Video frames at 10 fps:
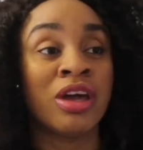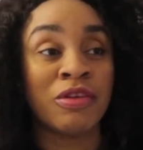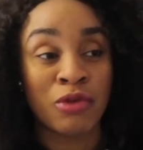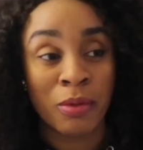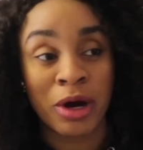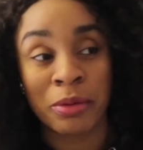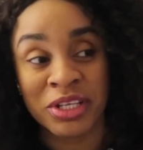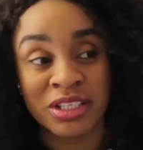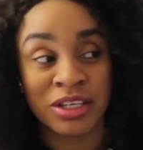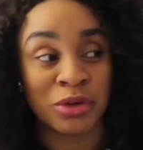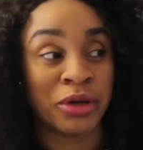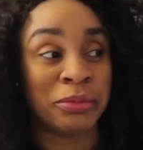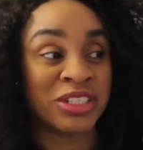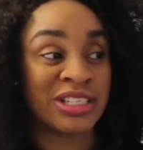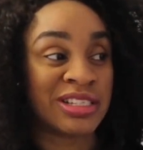a formal meeting or a
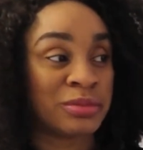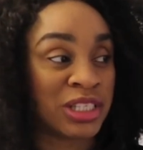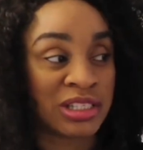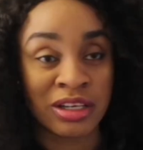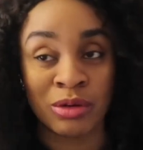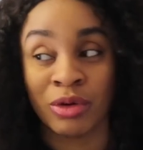business meeting,